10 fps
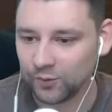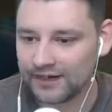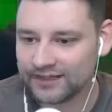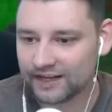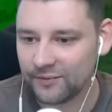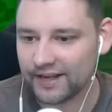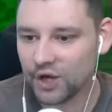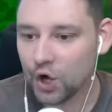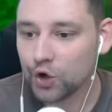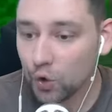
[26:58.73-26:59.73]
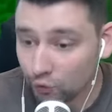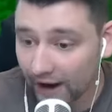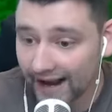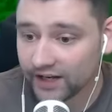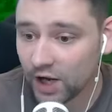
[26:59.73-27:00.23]
What is he giving me?
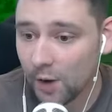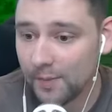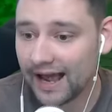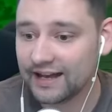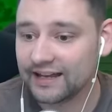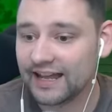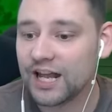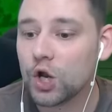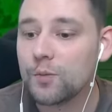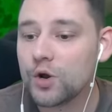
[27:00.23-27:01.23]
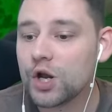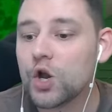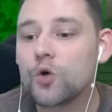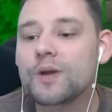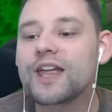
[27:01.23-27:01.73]
Uranium and
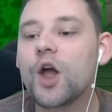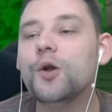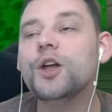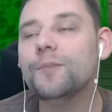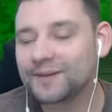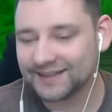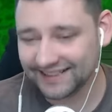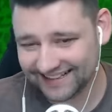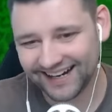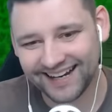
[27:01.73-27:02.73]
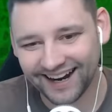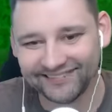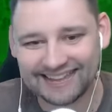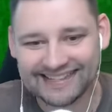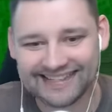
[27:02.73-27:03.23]
luminium? I
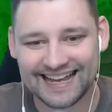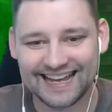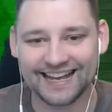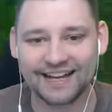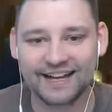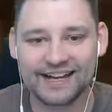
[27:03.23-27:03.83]
can't even say it.